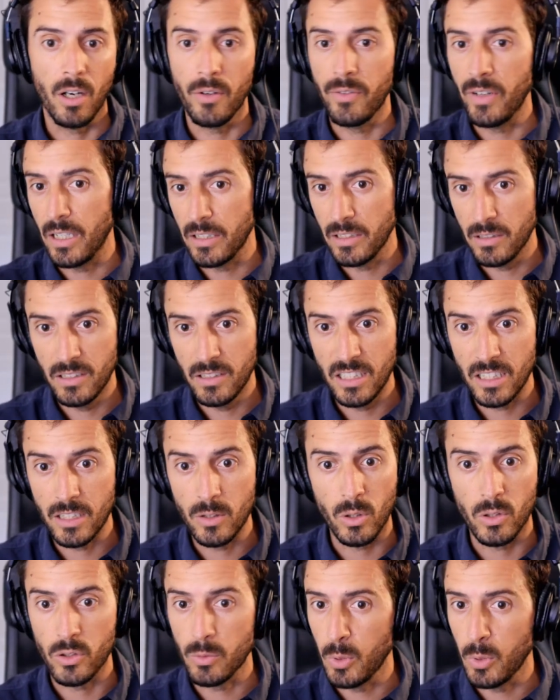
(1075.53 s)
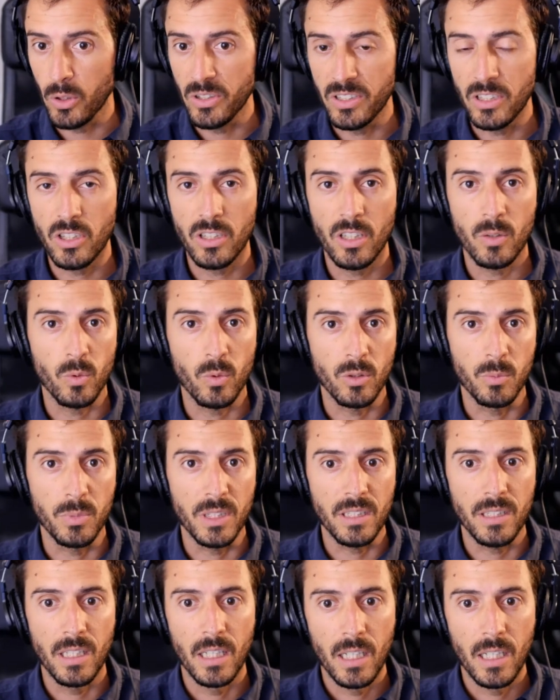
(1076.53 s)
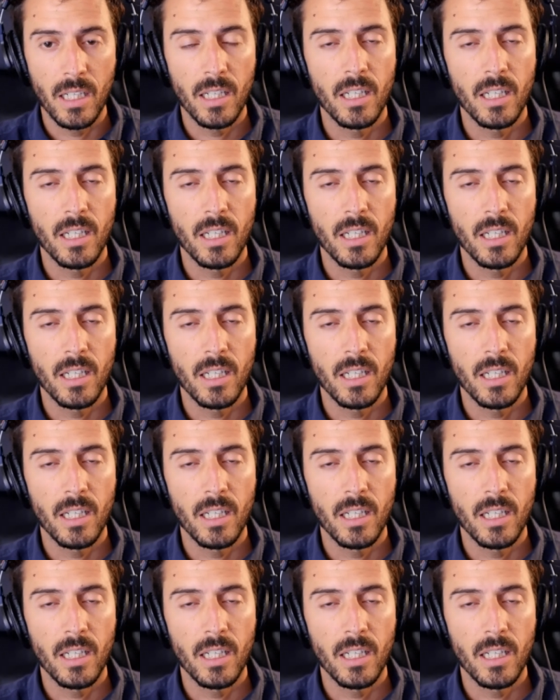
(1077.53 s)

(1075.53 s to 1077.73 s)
of a degrowth politician would be